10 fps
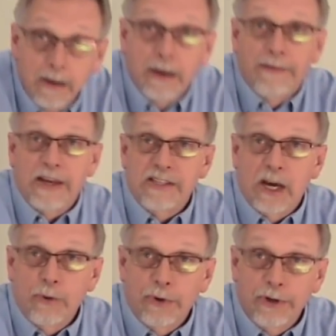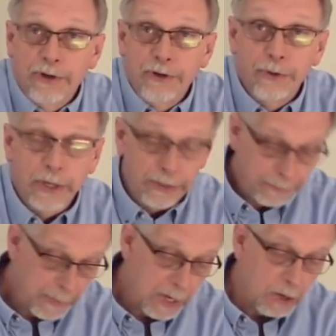And that's how we're going to do it.
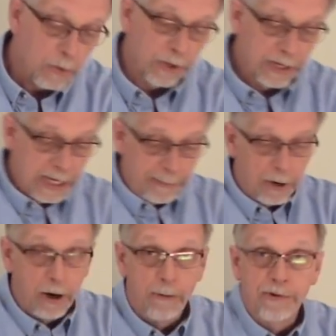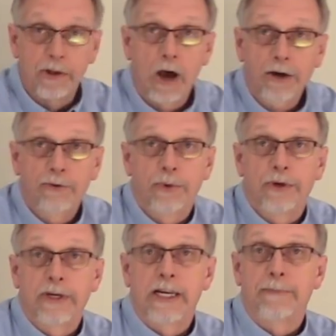We're going to keep our arms locked, we're
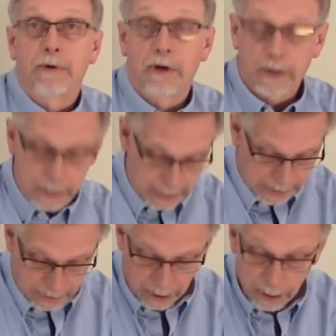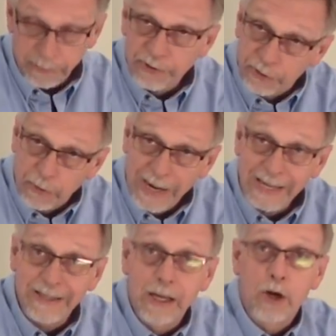going to keep our arms
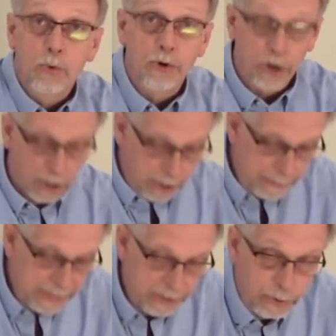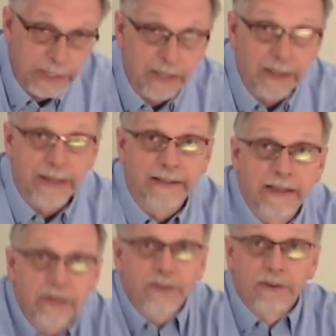straight. We're not going to be doing it like
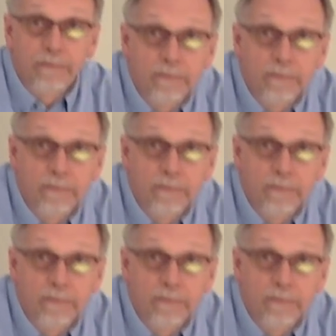this.